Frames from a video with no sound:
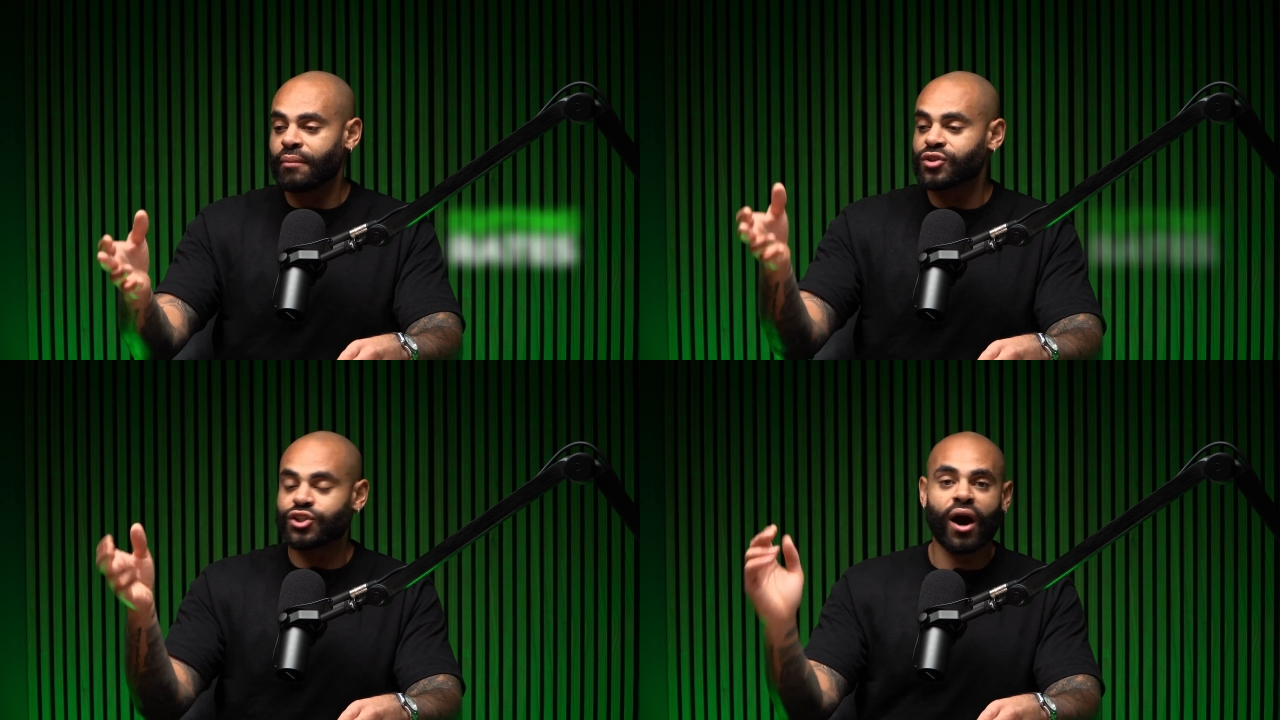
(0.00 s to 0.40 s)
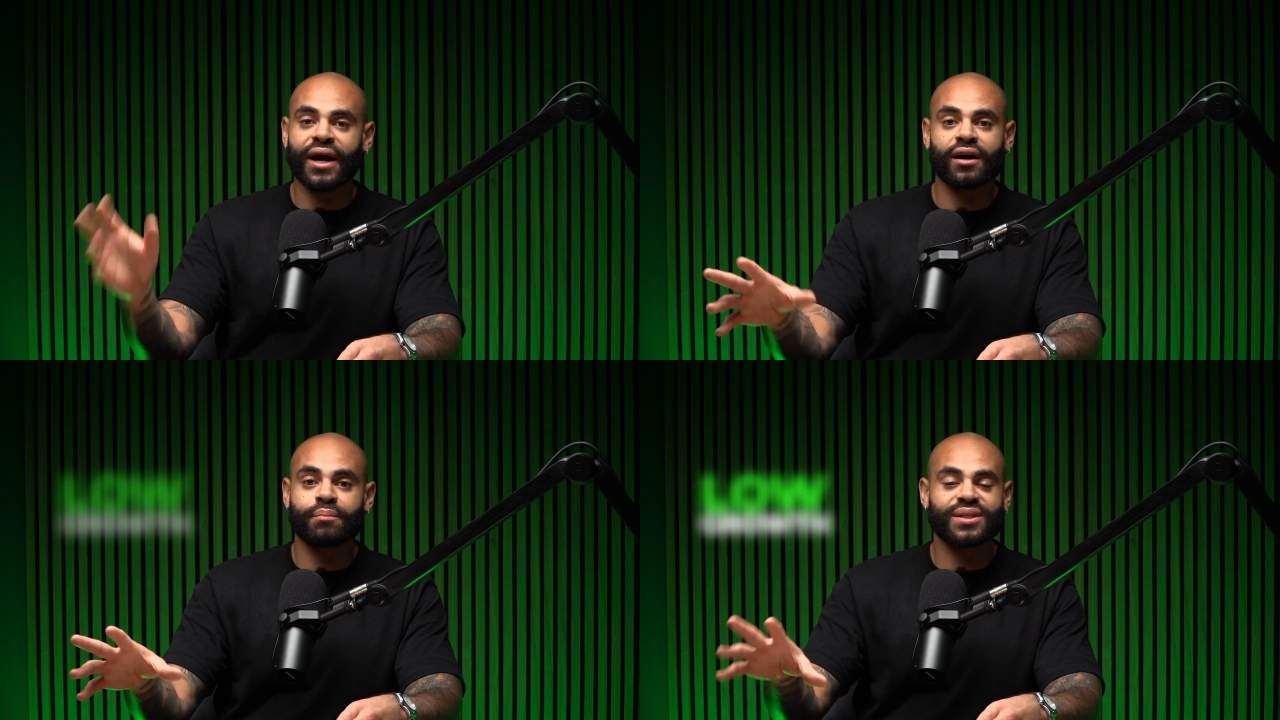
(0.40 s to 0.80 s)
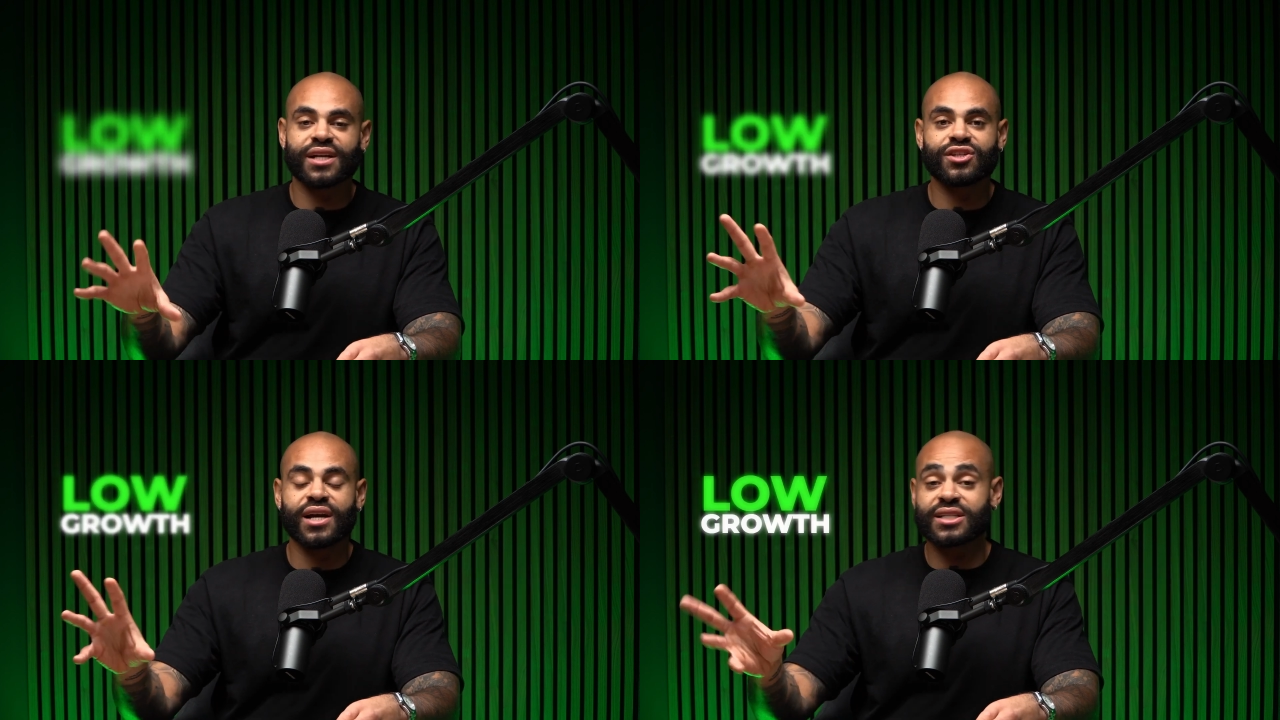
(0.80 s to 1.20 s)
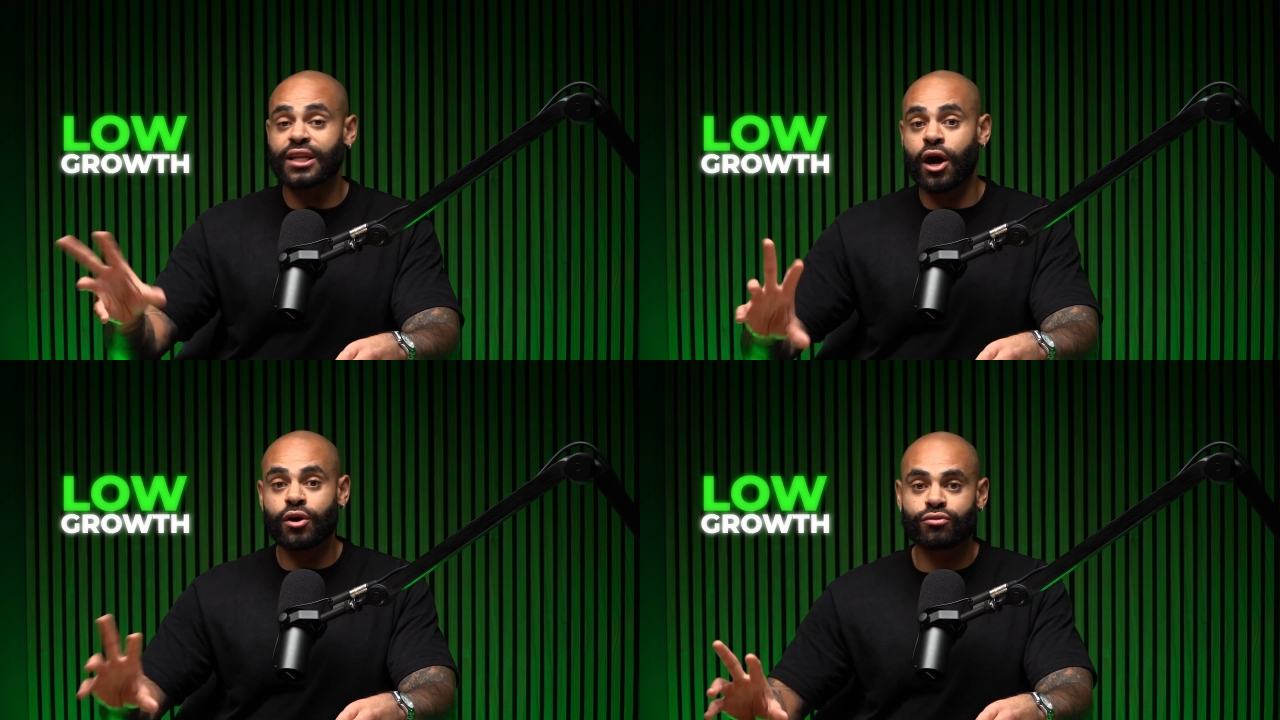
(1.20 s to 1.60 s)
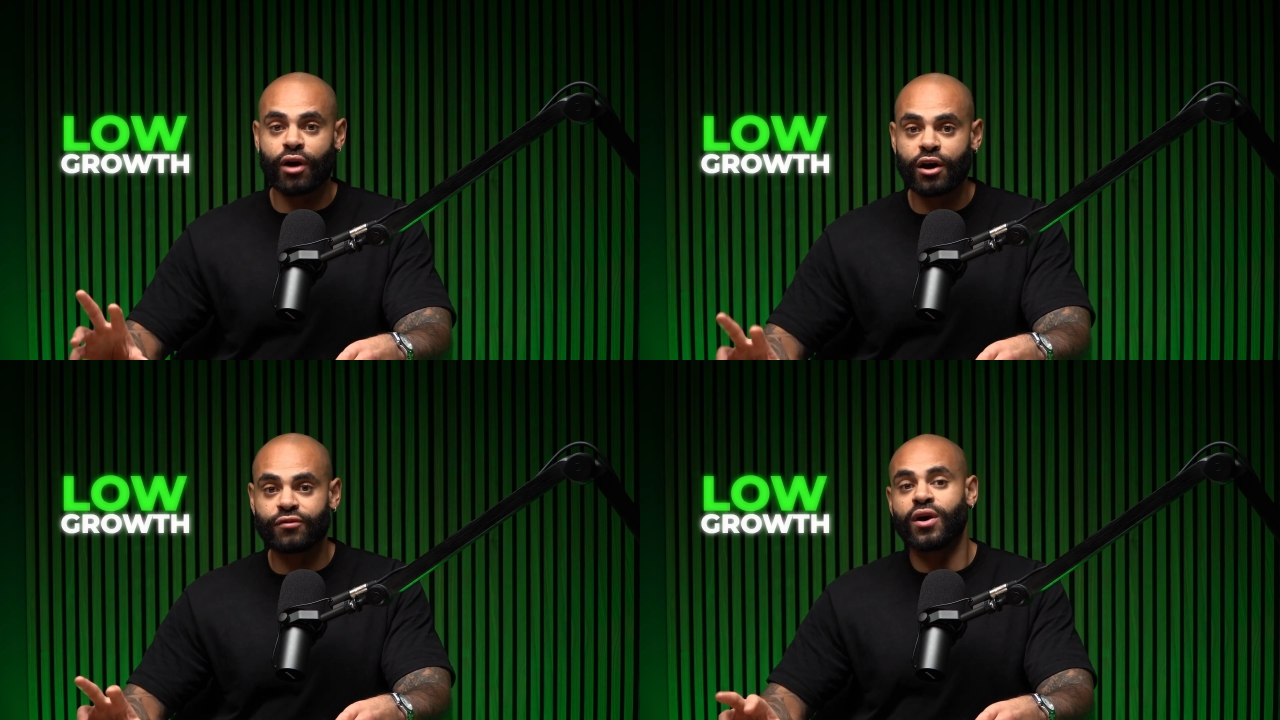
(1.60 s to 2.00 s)
China potentially has low
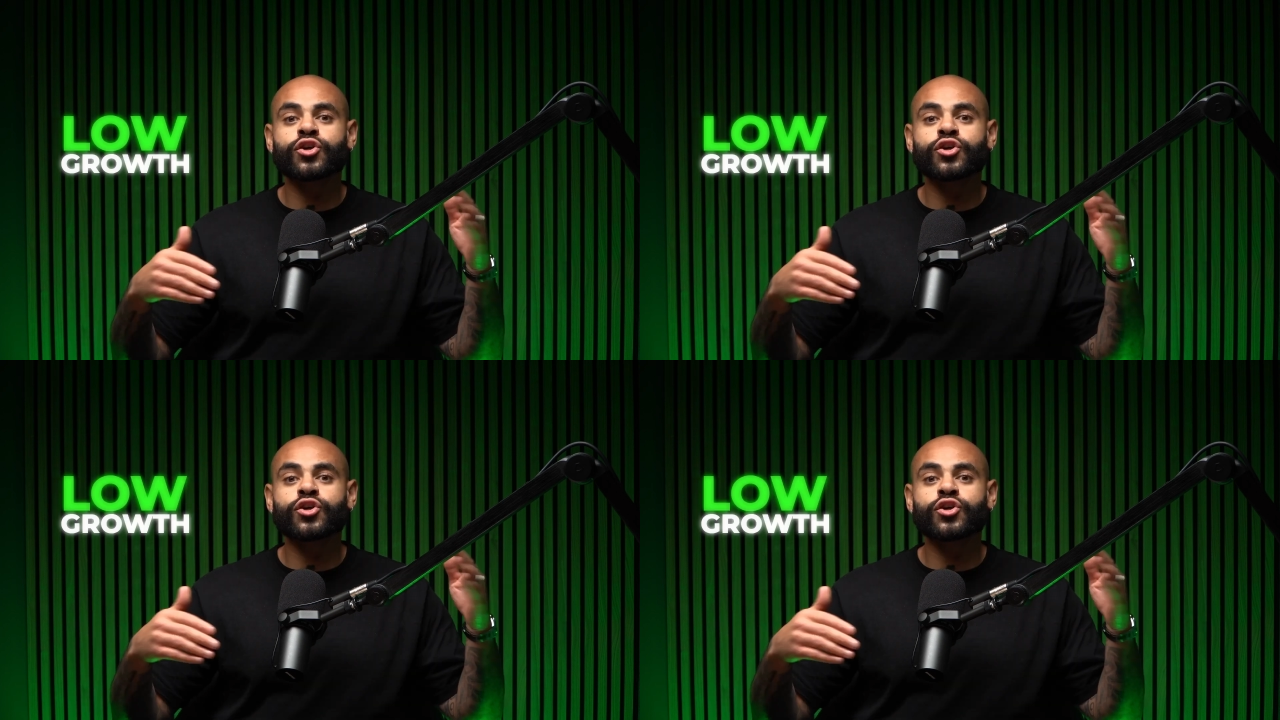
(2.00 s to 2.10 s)
growth?